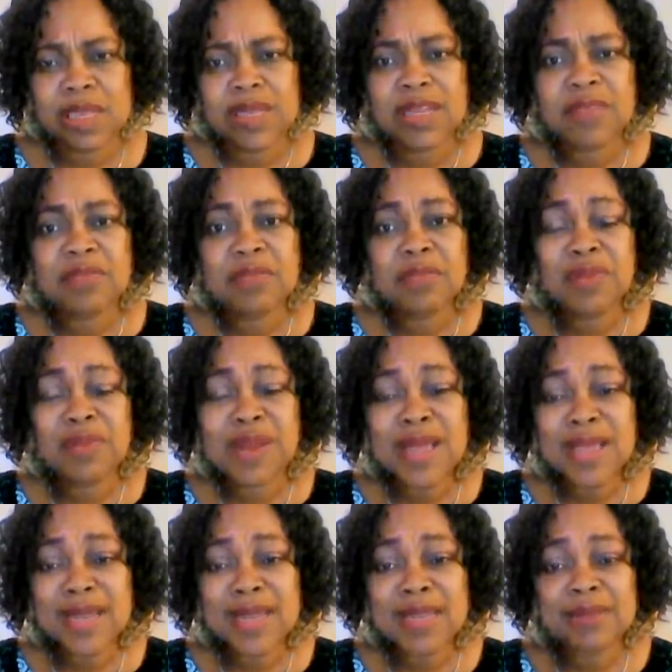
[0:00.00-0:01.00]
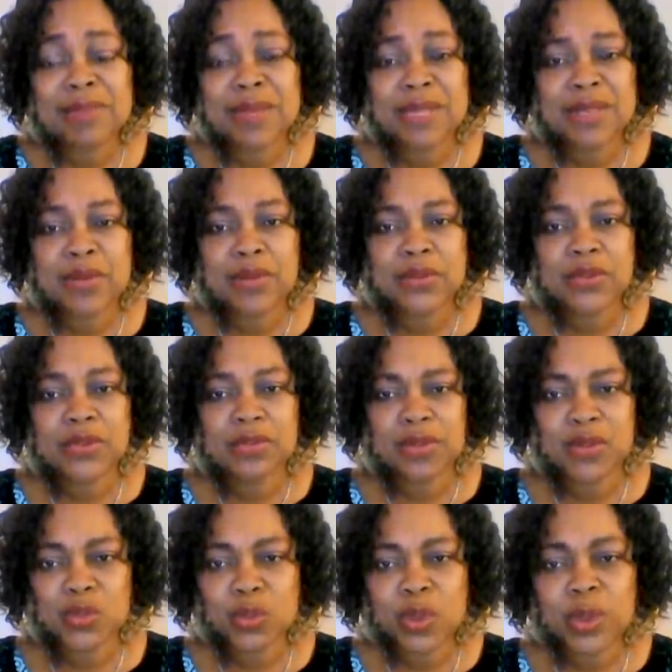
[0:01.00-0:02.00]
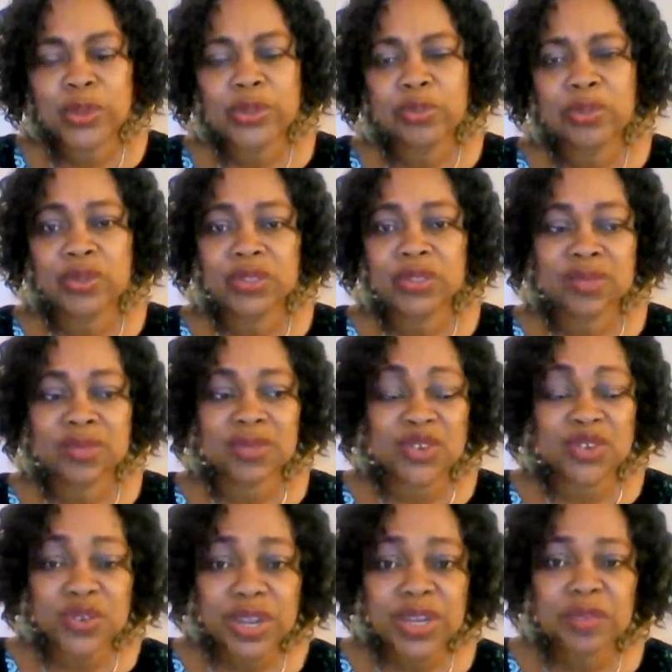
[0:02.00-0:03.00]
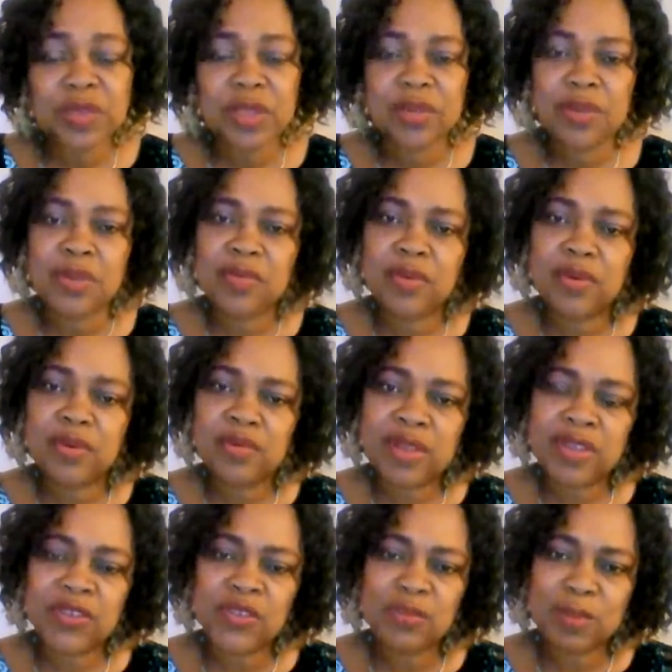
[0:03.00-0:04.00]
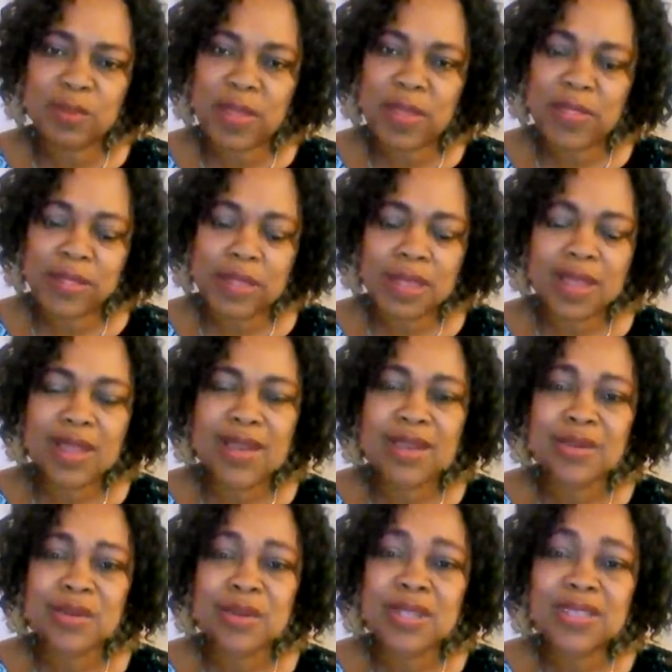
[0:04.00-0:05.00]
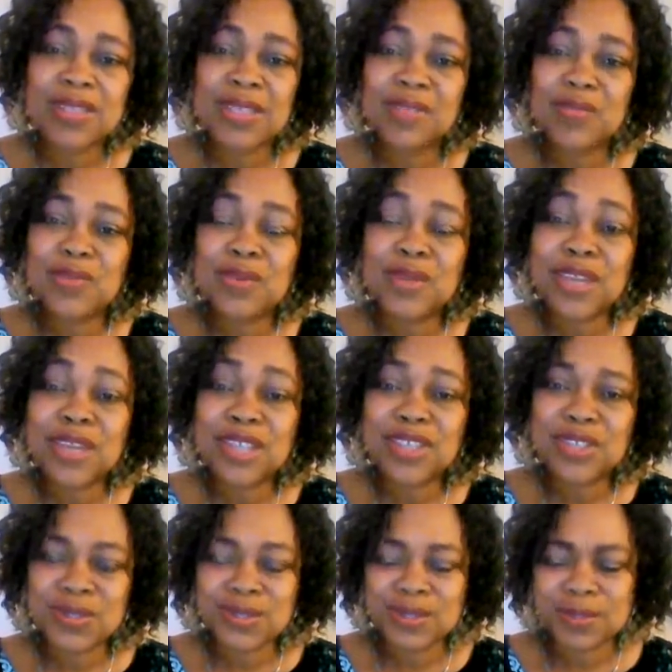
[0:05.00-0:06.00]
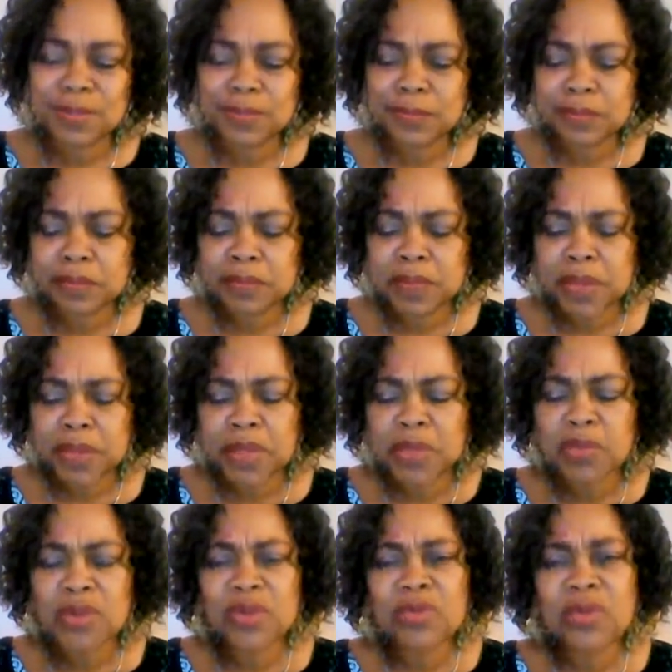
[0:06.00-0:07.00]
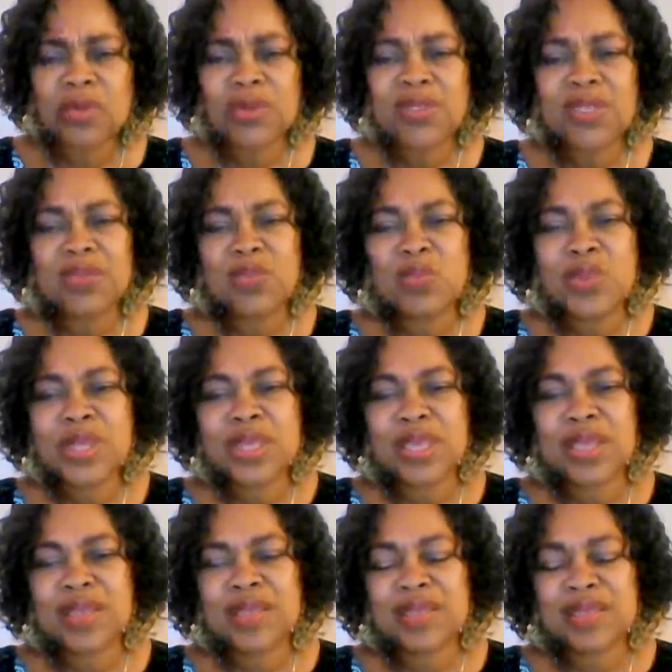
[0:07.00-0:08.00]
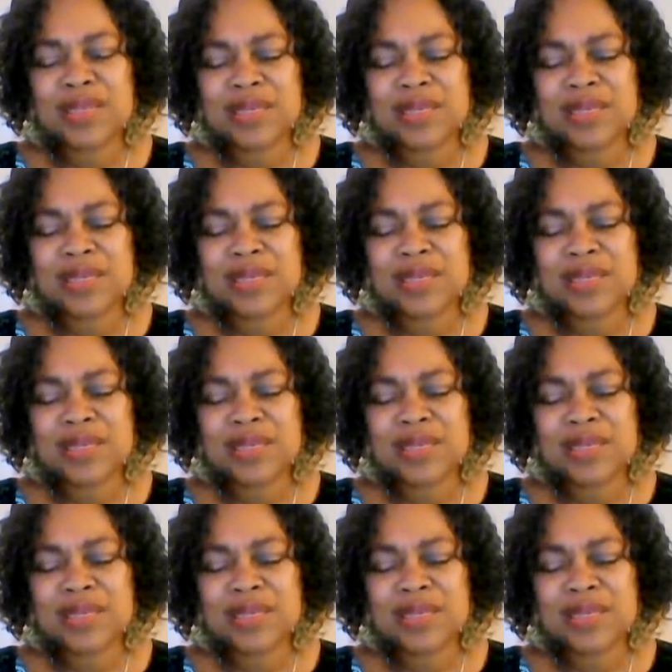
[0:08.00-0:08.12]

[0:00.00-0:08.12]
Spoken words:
They've been blinded by the gods of this world because they have strayed away from the righteous path that God has laid for the nations. The word of God said the wicked